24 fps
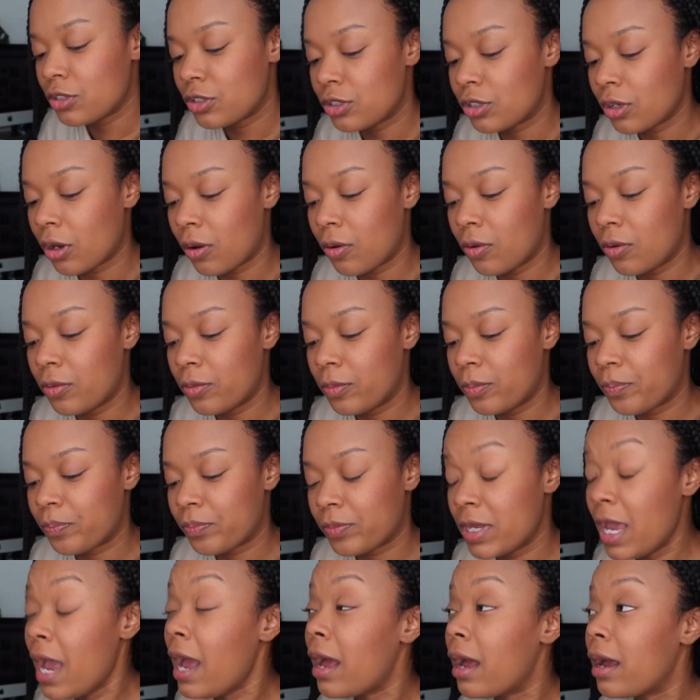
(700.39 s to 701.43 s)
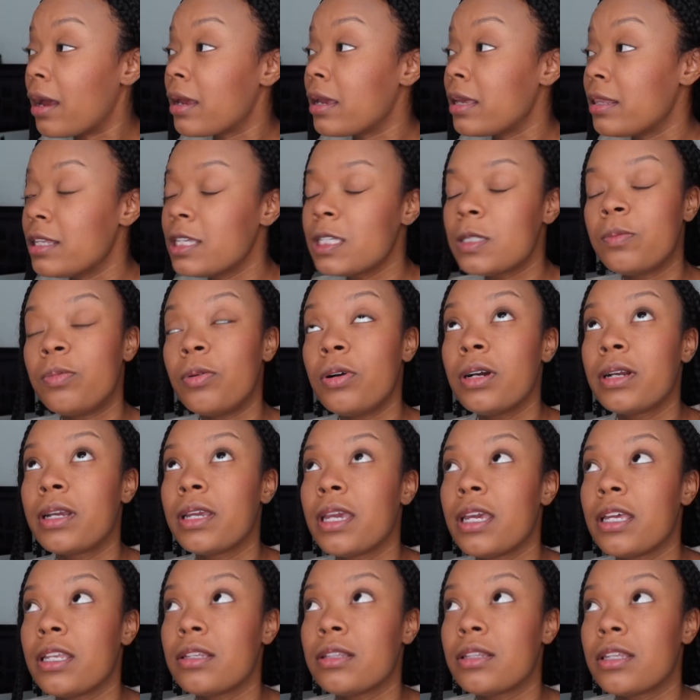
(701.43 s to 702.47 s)
So yeah, in this
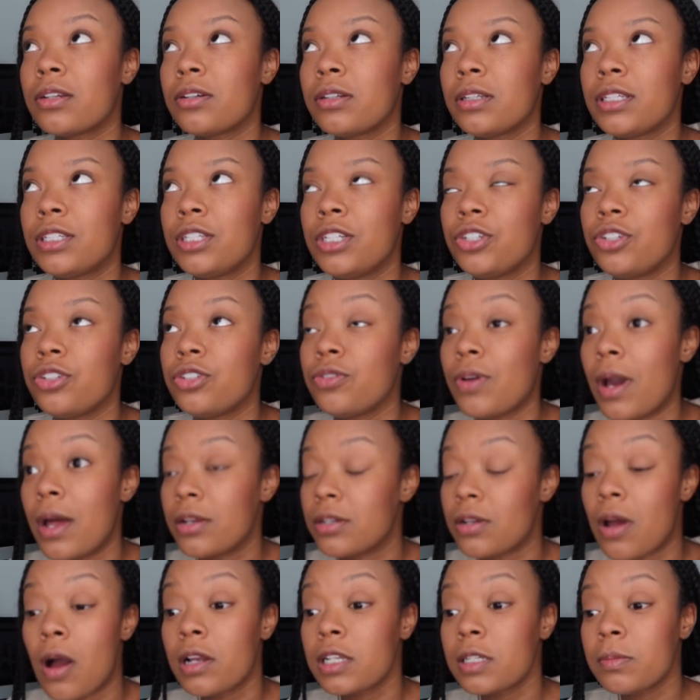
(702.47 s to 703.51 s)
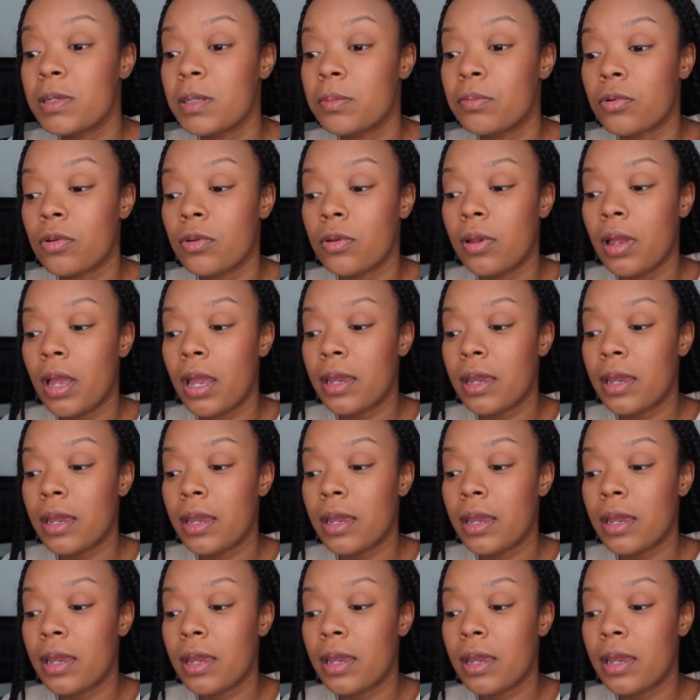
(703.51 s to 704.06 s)
book, it literally teaches you how to talk to people.